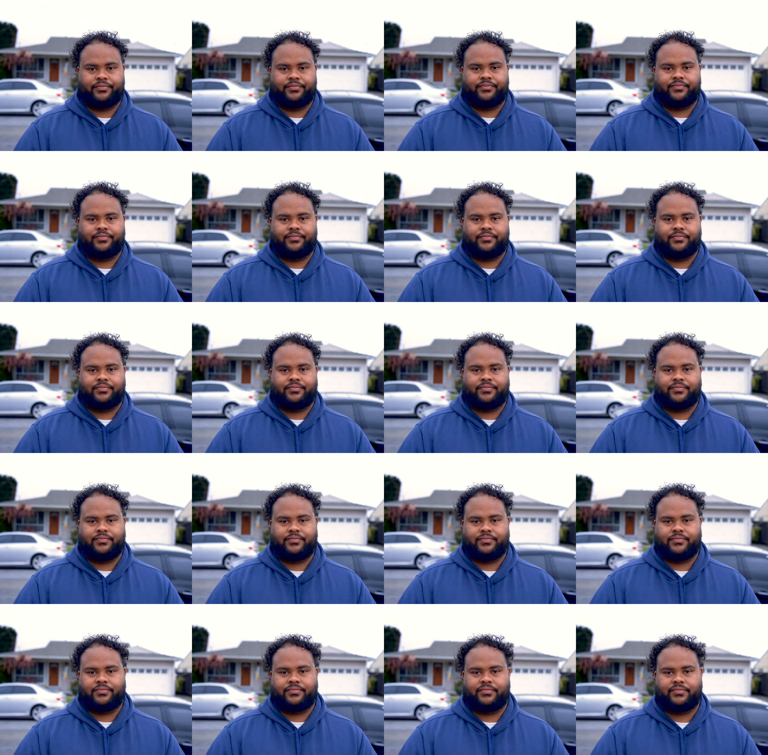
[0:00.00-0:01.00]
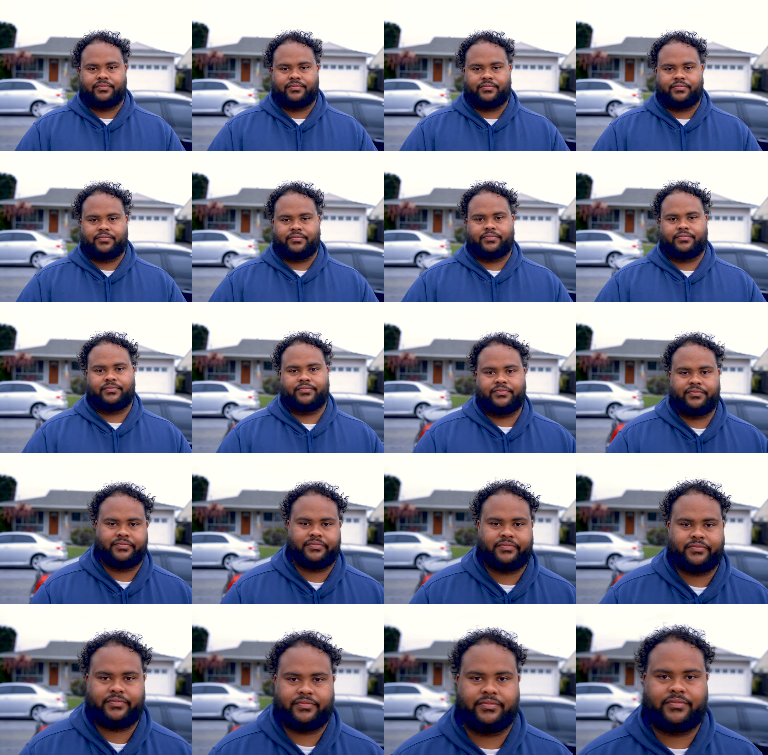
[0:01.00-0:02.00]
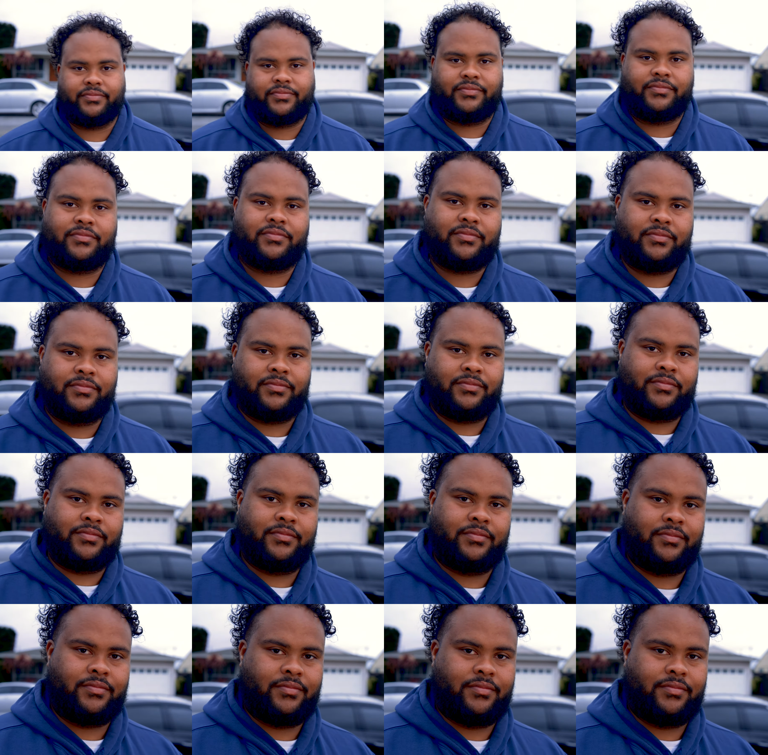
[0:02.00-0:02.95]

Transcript: Nobody speaks.